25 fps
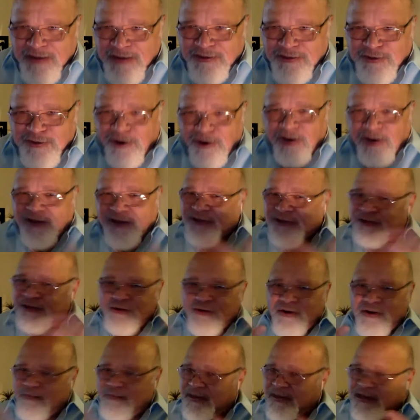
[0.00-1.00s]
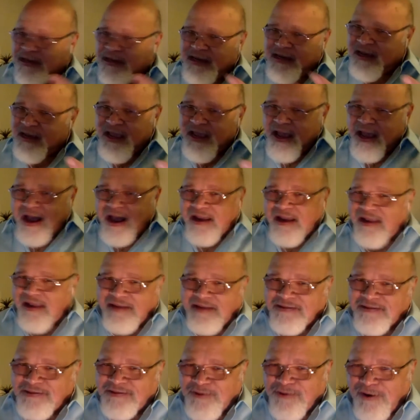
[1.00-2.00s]
talk, because you know me, I like
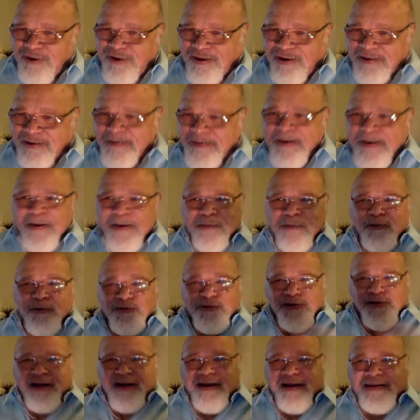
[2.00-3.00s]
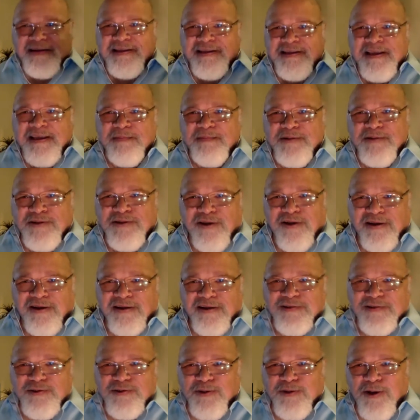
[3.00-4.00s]
to talk. We'll try not to keep you talking
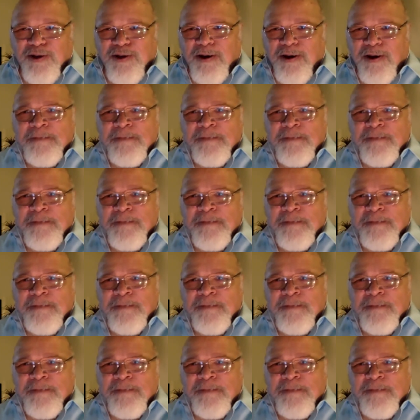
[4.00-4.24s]
too long.